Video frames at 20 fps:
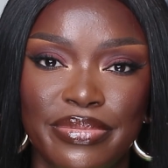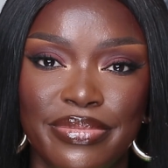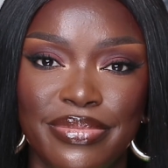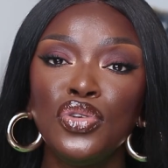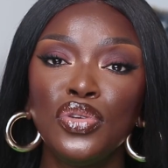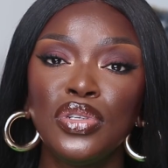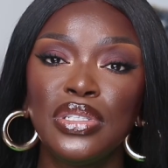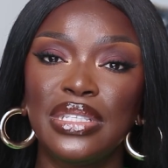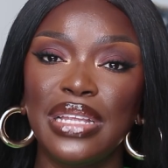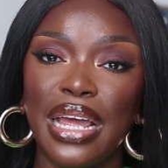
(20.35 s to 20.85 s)

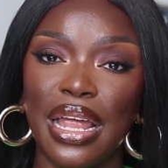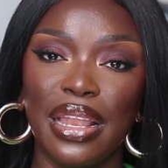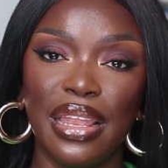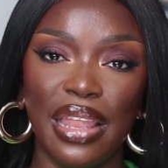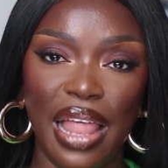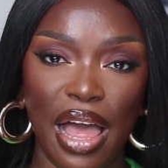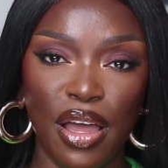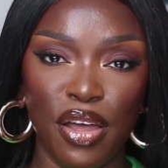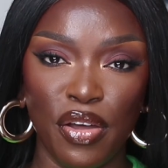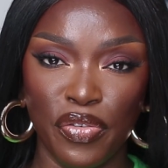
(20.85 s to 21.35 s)
Use that
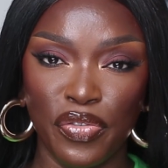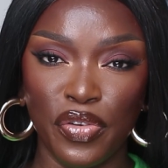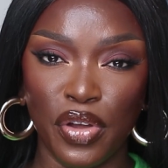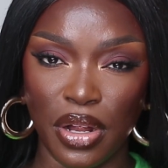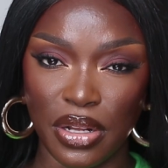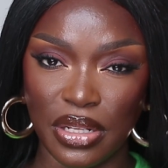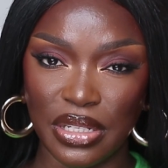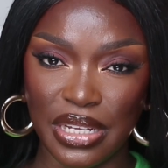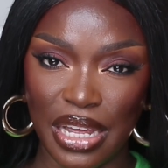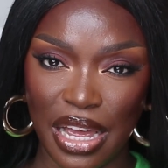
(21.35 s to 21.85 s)
lack of
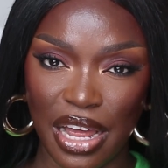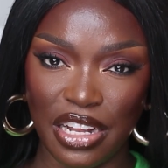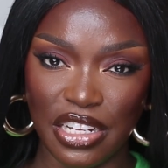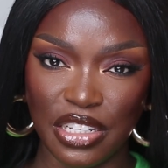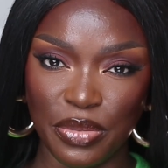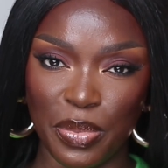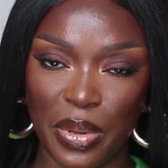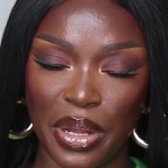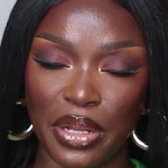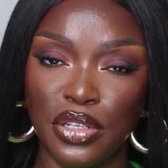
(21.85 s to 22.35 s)

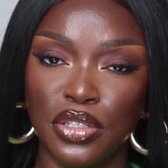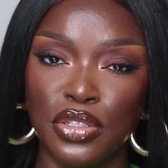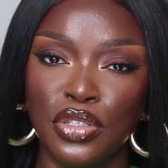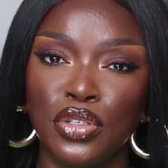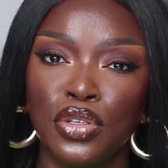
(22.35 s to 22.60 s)
contentment